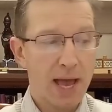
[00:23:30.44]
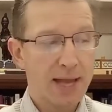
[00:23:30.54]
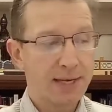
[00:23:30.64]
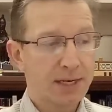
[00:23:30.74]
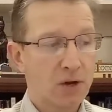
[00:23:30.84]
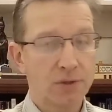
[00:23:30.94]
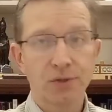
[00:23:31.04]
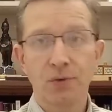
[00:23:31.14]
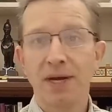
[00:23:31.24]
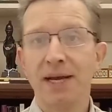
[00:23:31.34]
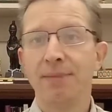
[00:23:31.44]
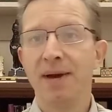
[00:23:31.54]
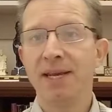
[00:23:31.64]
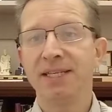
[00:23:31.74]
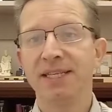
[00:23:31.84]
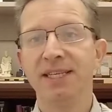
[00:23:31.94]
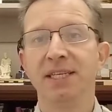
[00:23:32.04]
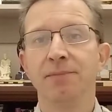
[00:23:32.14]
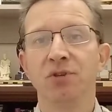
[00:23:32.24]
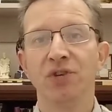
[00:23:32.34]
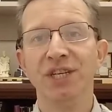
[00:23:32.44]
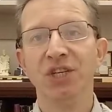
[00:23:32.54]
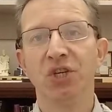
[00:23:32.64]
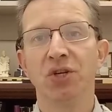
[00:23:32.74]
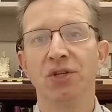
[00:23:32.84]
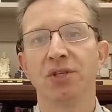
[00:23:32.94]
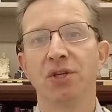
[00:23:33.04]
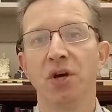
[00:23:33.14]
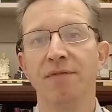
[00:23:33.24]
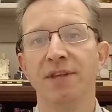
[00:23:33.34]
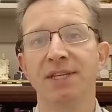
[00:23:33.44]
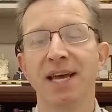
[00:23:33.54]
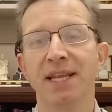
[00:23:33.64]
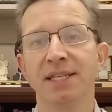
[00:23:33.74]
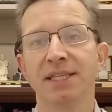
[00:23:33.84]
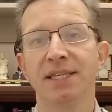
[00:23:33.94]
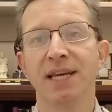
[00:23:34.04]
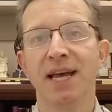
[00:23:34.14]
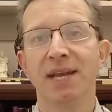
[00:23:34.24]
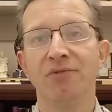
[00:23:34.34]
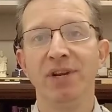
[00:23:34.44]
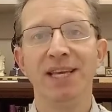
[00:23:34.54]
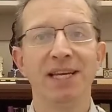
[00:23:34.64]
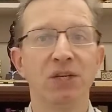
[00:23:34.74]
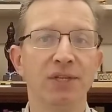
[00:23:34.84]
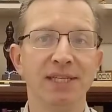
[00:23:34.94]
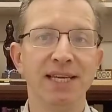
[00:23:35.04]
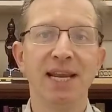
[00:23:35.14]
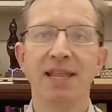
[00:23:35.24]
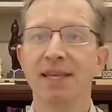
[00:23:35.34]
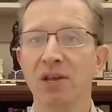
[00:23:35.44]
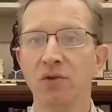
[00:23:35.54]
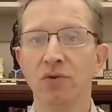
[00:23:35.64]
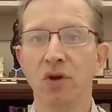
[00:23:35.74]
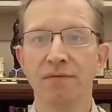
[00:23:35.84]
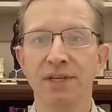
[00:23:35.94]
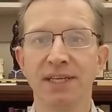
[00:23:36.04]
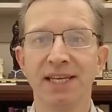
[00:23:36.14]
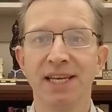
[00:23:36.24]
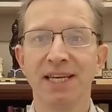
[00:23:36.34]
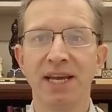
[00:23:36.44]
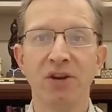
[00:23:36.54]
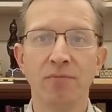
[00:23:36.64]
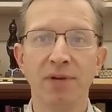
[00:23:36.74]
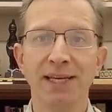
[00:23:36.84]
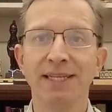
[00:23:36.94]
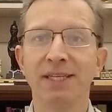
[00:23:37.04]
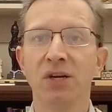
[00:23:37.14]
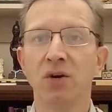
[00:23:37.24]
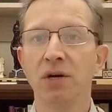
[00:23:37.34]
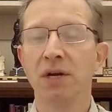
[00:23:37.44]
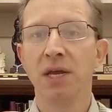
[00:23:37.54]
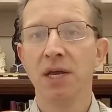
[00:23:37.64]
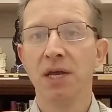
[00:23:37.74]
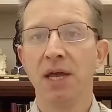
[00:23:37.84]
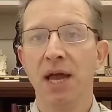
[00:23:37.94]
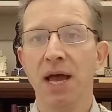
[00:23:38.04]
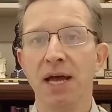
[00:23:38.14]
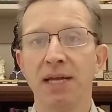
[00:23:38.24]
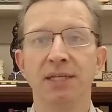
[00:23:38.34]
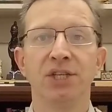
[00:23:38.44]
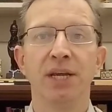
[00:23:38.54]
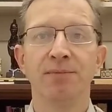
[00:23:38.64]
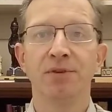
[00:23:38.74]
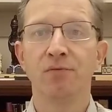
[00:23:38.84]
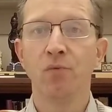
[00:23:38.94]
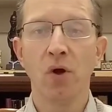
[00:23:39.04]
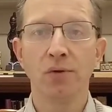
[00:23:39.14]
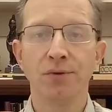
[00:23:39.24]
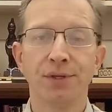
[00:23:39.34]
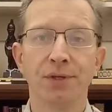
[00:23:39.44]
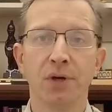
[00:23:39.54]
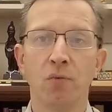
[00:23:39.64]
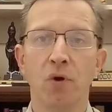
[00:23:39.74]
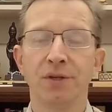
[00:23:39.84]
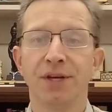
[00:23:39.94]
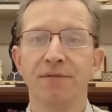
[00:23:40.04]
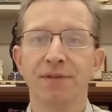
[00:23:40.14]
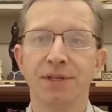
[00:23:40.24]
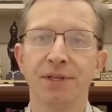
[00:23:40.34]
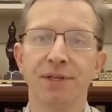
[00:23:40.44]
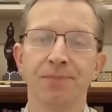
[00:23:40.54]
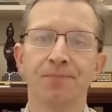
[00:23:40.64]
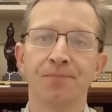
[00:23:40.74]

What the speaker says: And also I managed to see some screenshots of the scans, and really I couldn't see anything that looked obviously like anomalies or shapes of walls or wall surfaces.